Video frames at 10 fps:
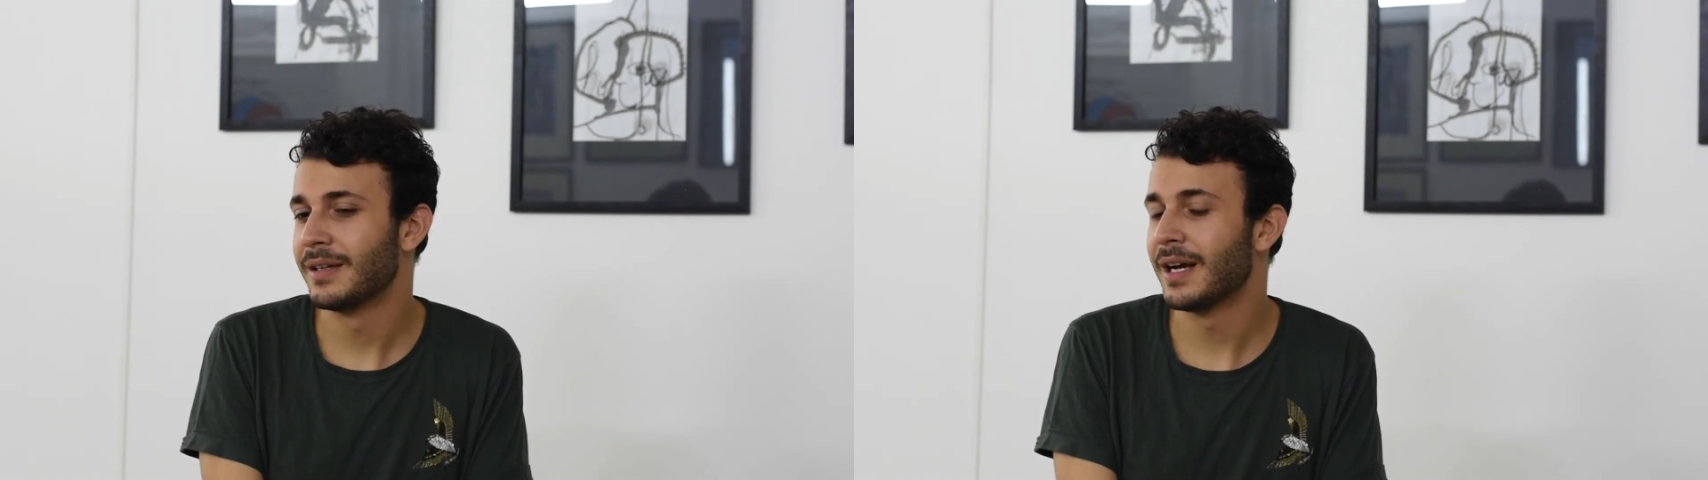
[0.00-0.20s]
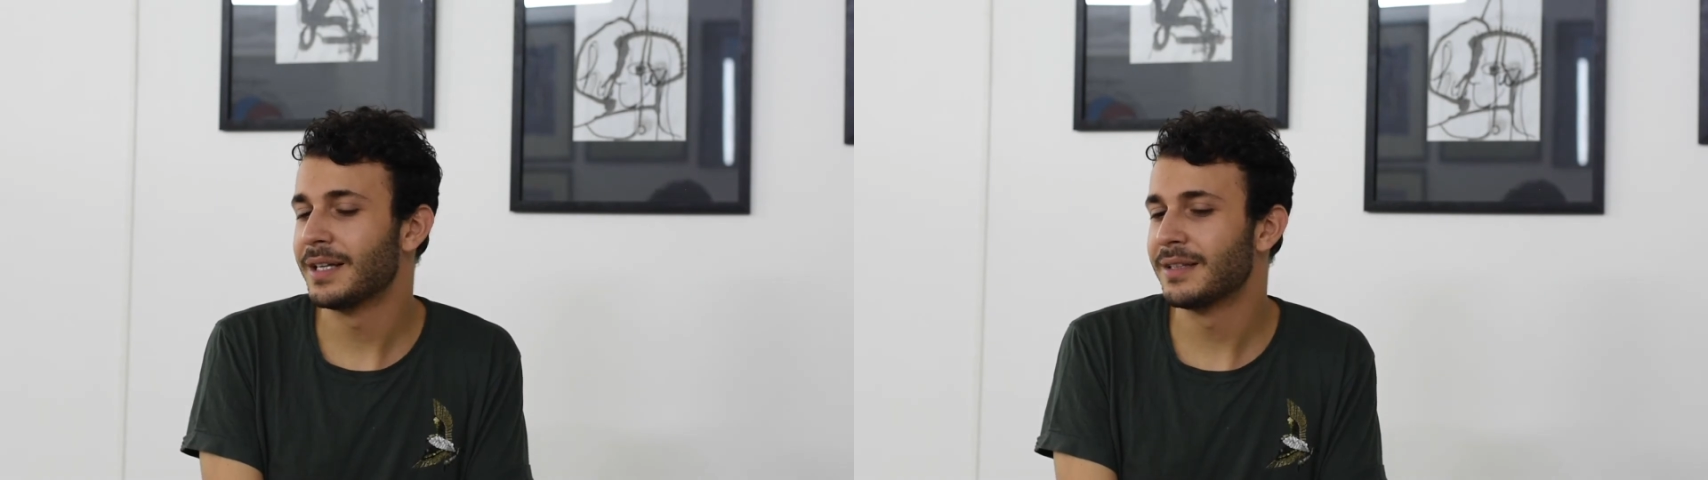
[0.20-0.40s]

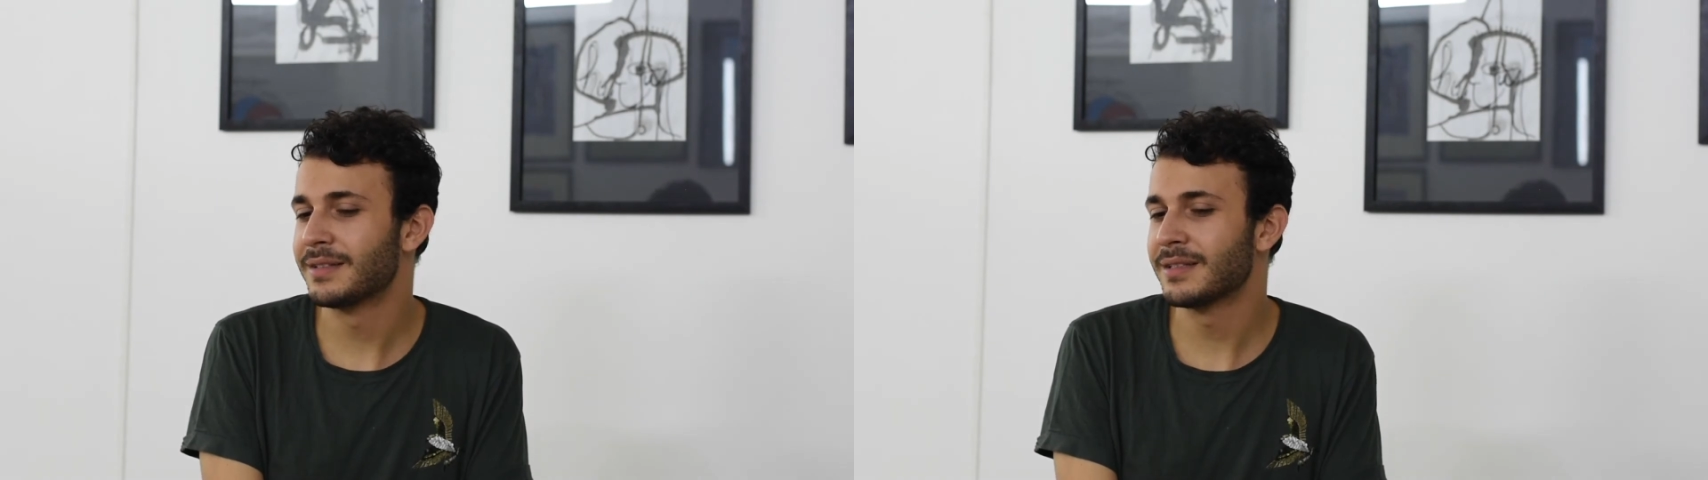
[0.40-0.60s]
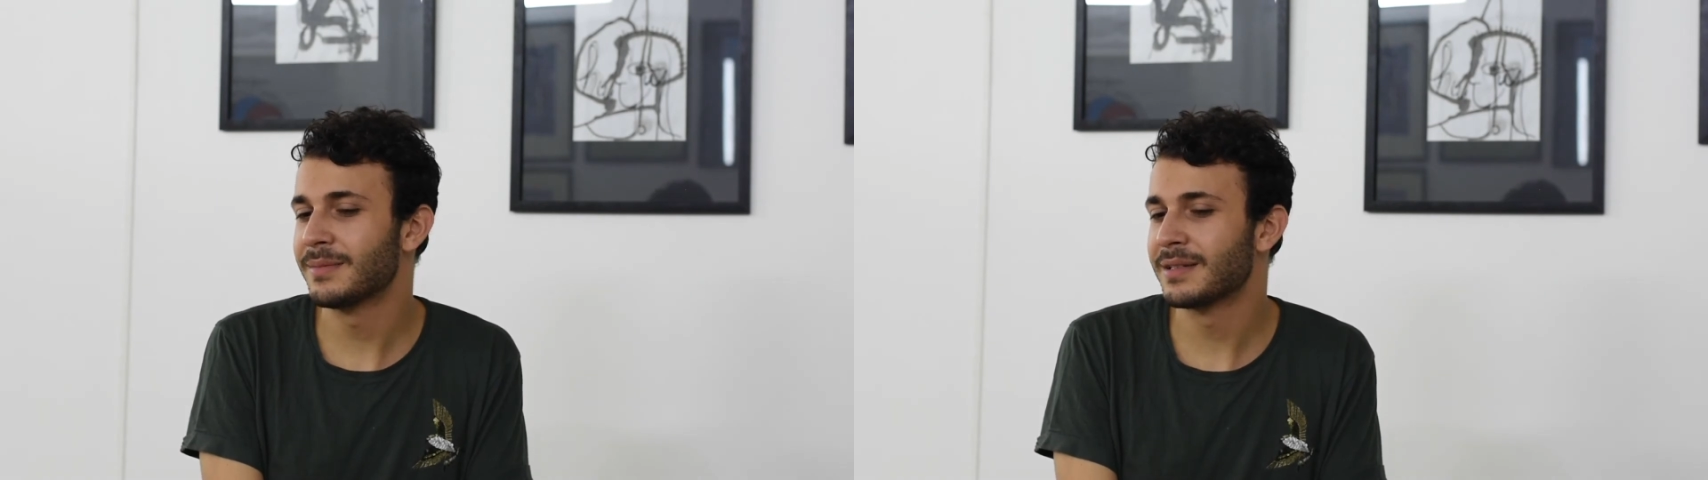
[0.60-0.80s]
I
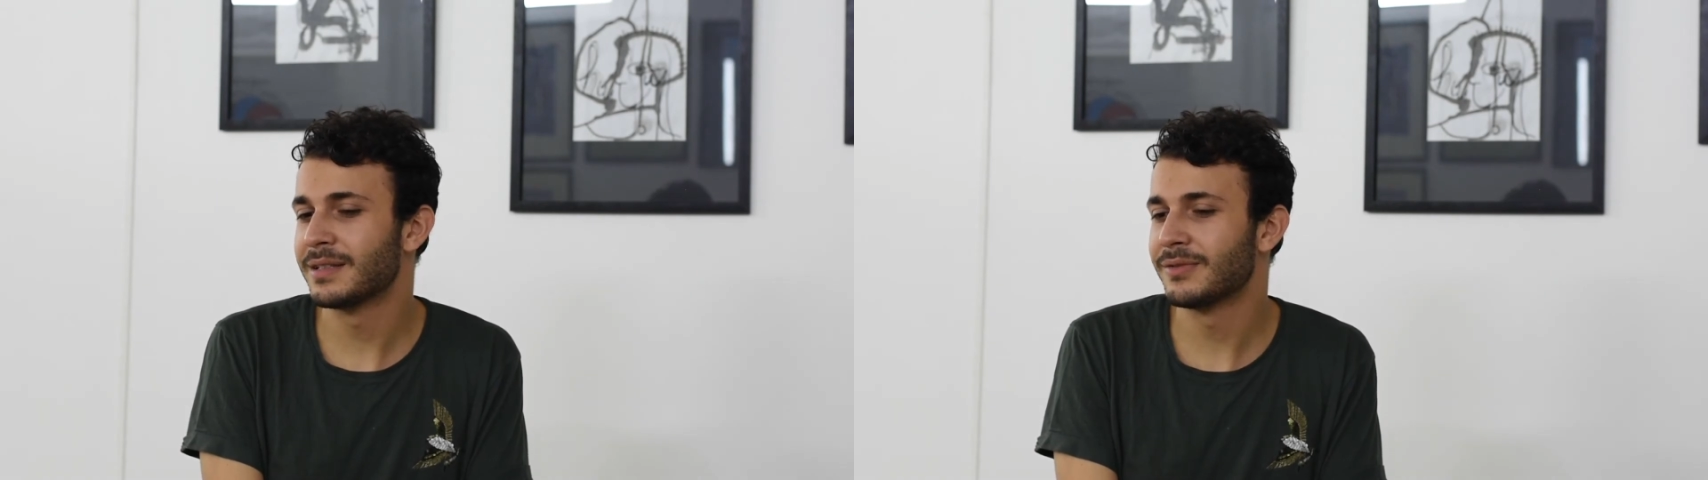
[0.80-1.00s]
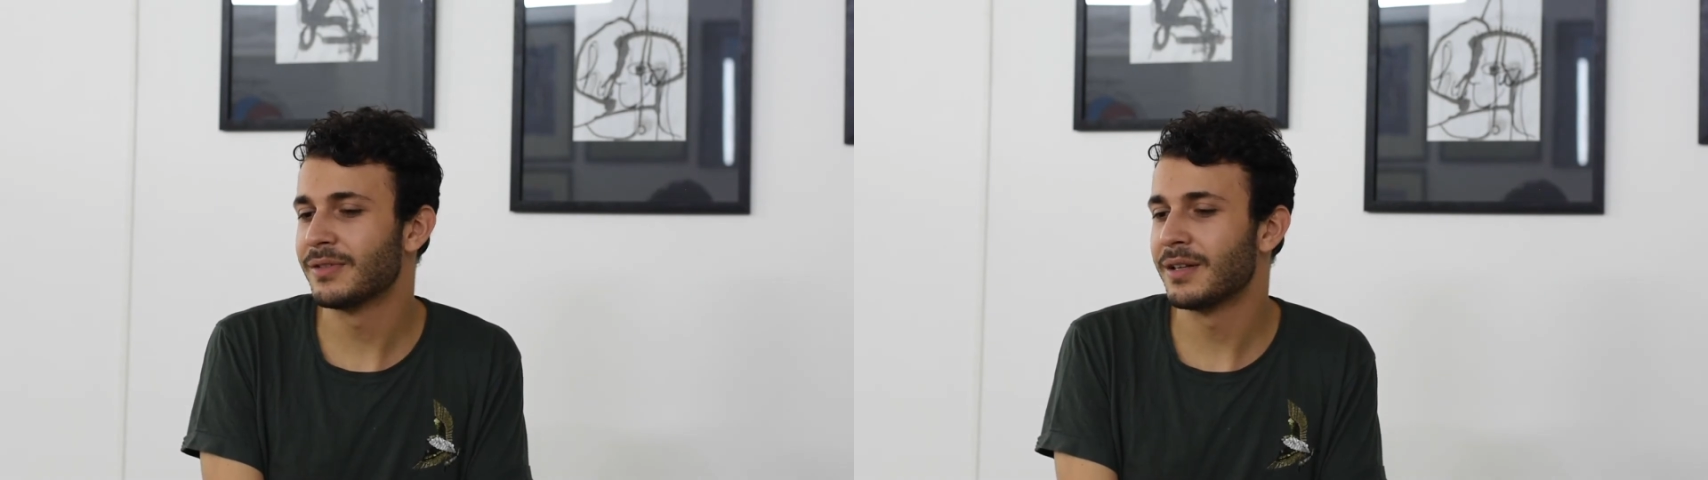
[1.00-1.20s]
distance
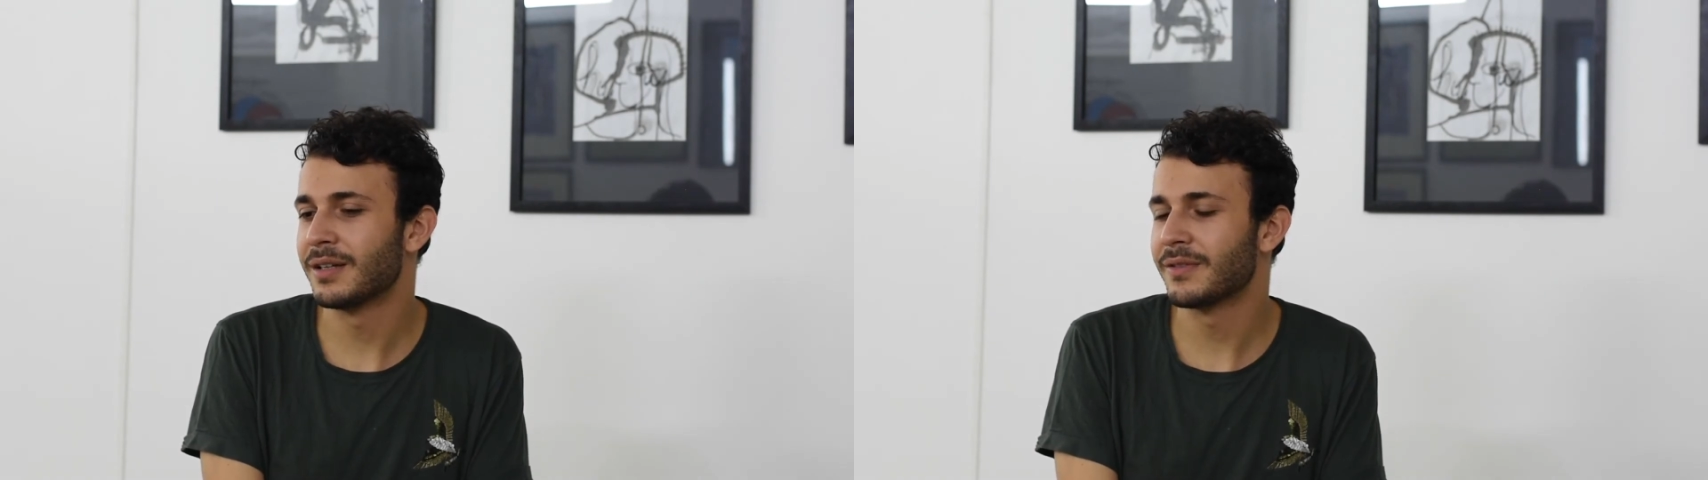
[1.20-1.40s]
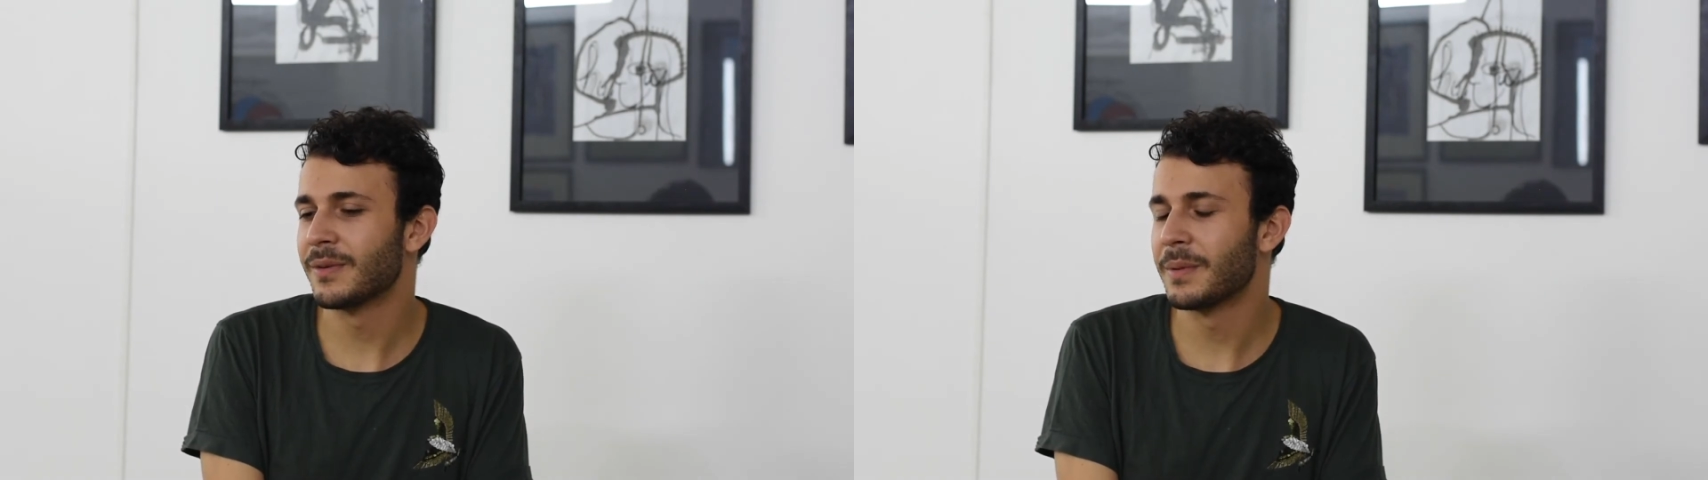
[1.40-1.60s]
myself a lot
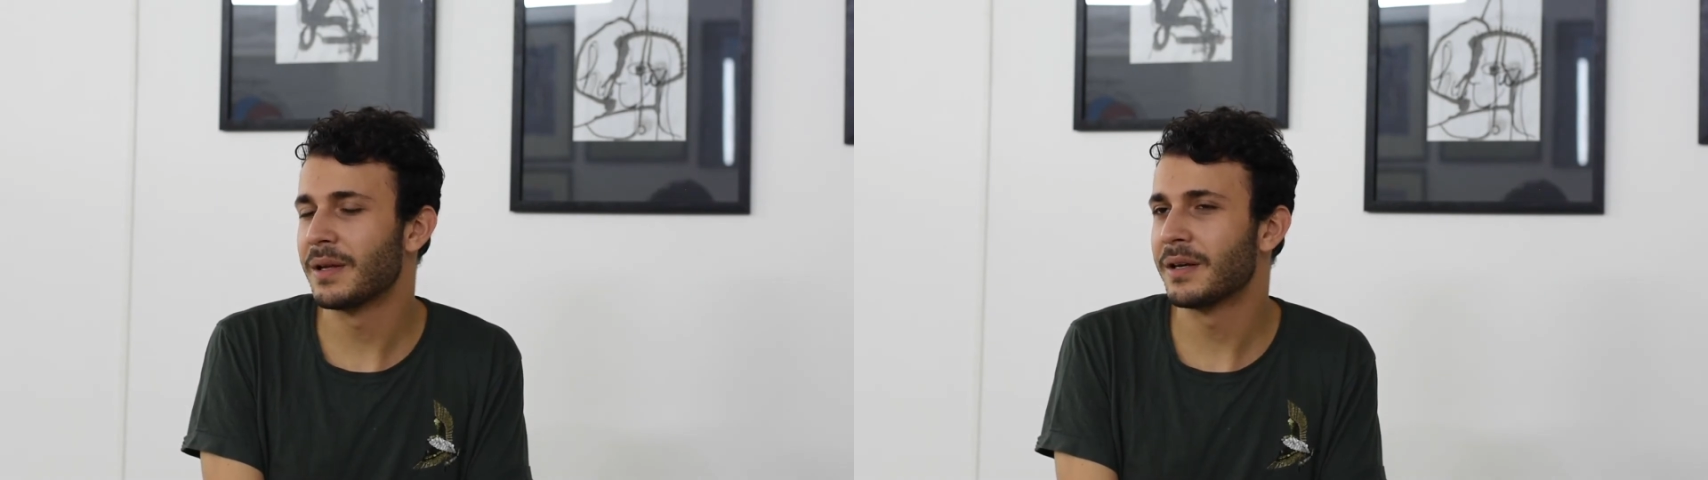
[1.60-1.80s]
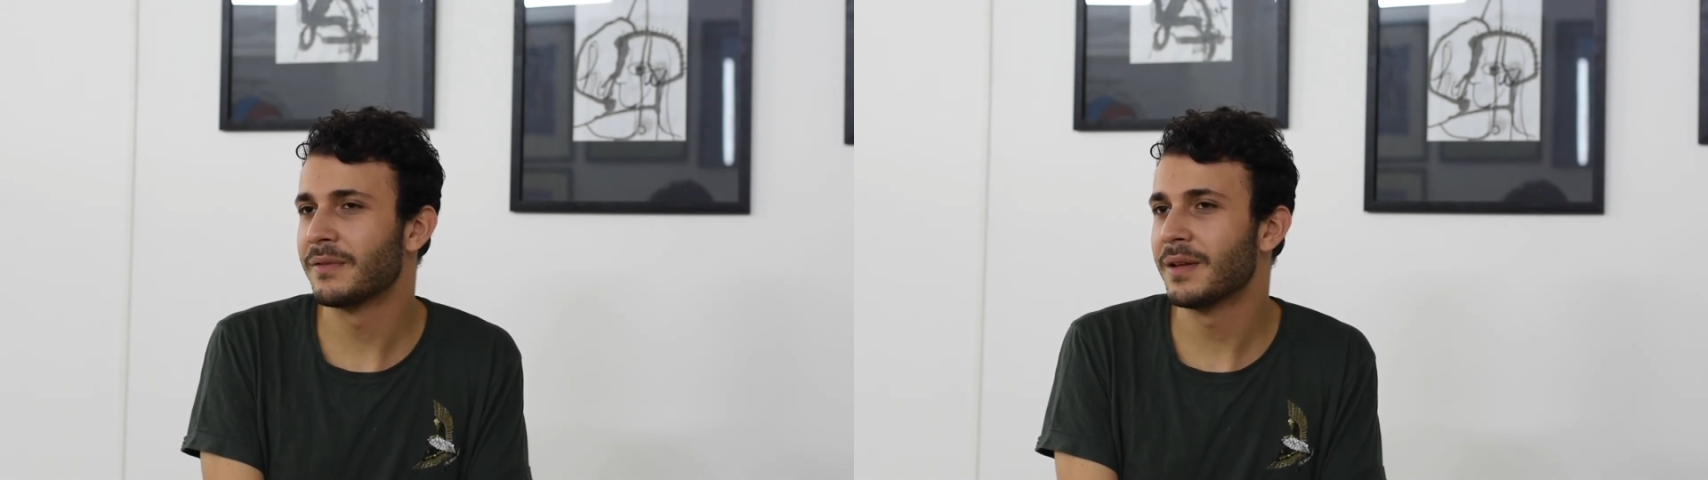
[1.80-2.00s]
from a
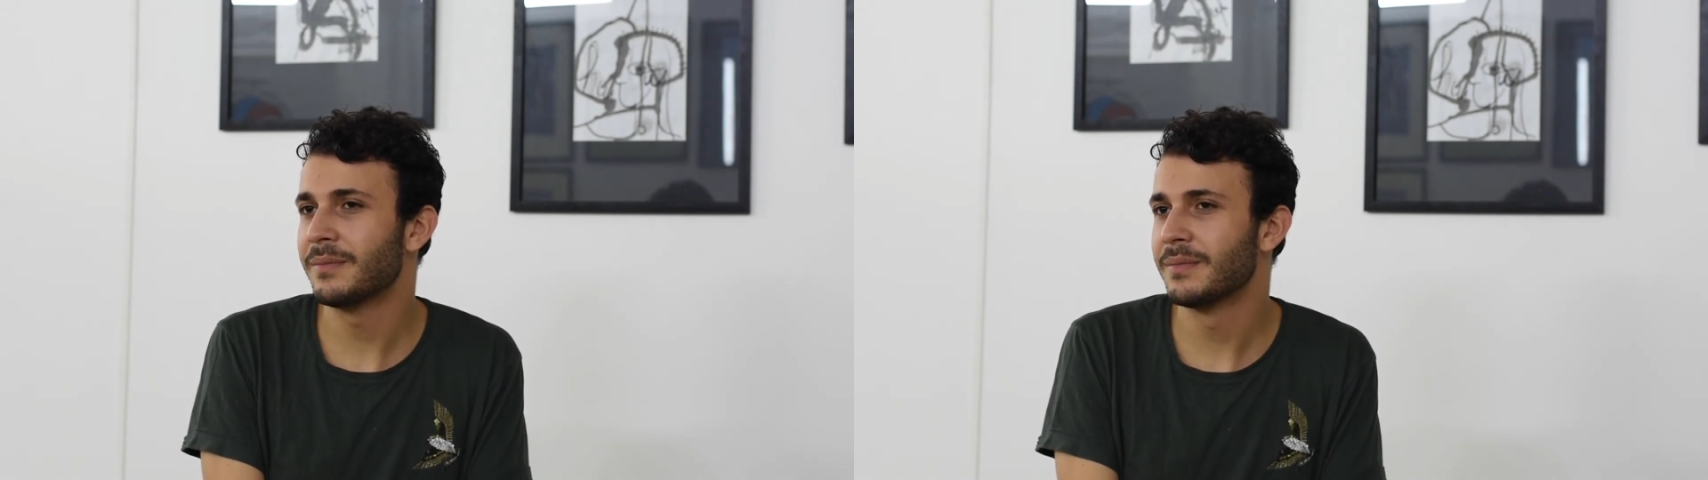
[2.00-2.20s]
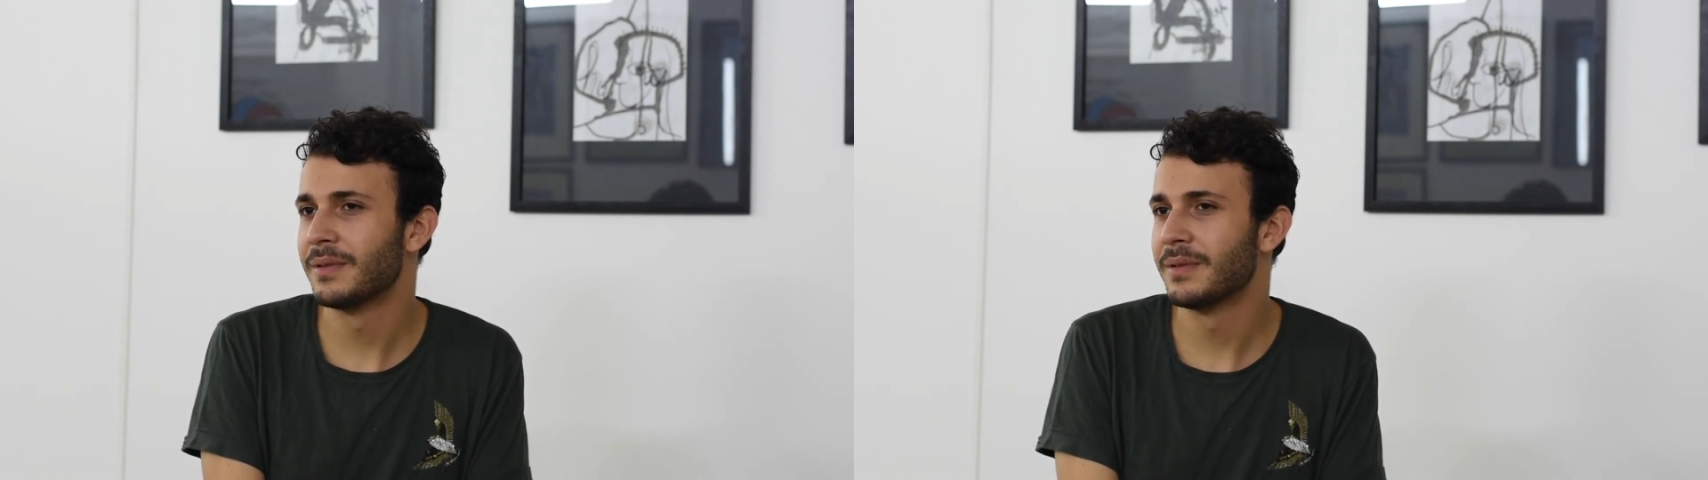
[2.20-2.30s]
lot of them.